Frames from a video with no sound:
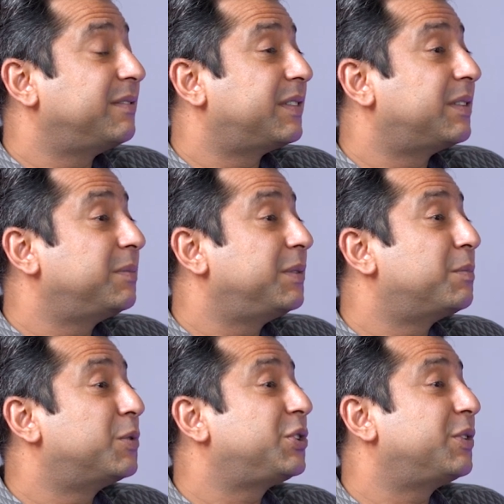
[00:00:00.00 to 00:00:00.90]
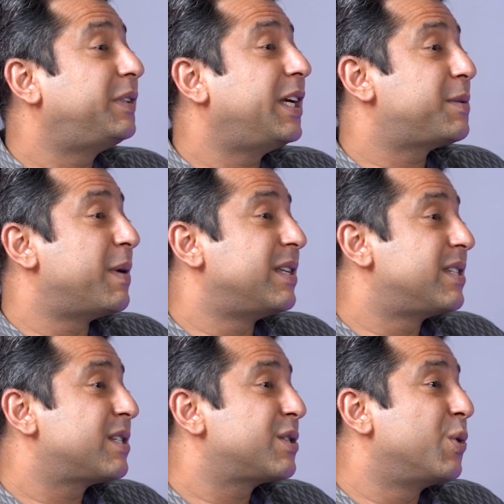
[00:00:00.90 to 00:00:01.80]
firm, the most of the
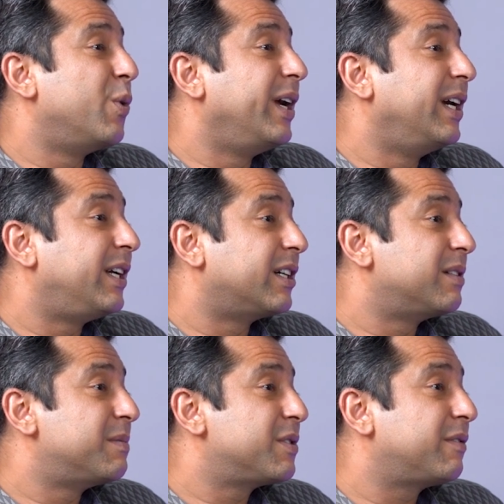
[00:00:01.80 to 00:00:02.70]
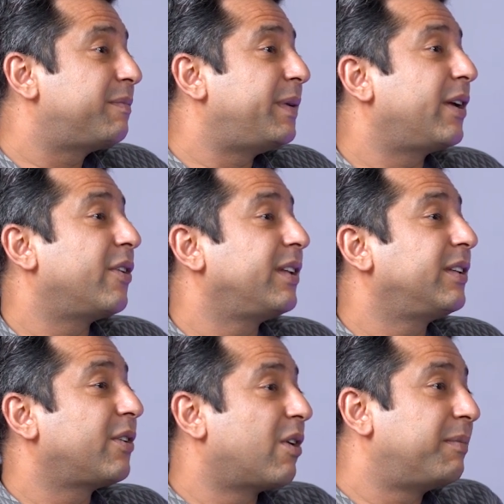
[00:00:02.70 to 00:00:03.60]
expenses is going in terms of procuring
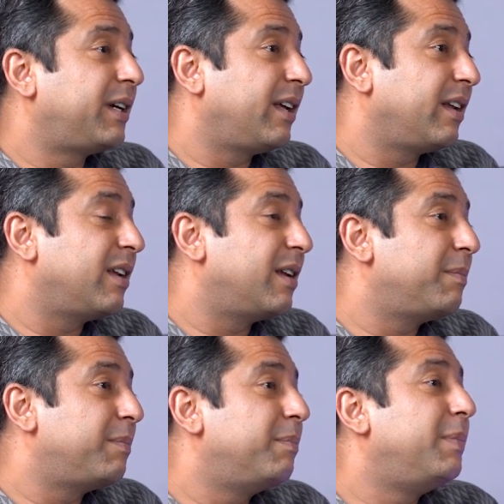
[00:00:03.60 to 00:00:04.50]
the raw material and